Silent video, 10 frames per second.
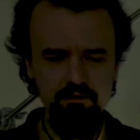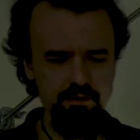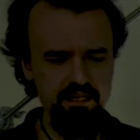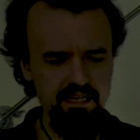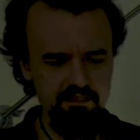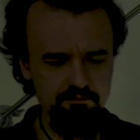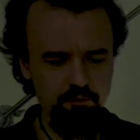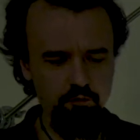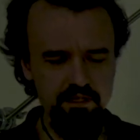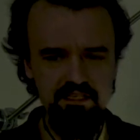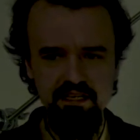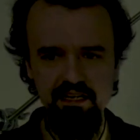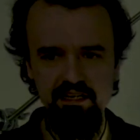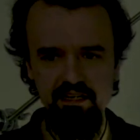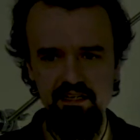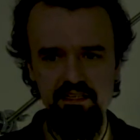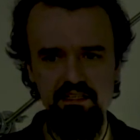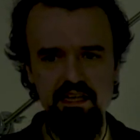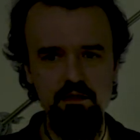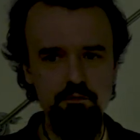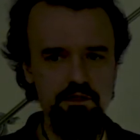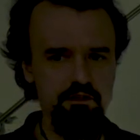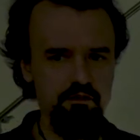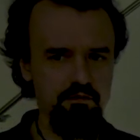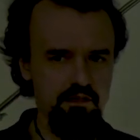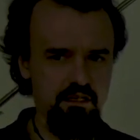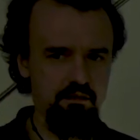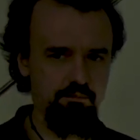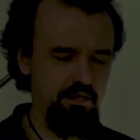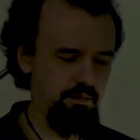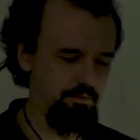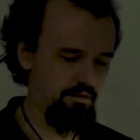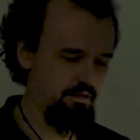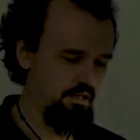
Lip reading: but it has foam inside and it's sandwiched in paper.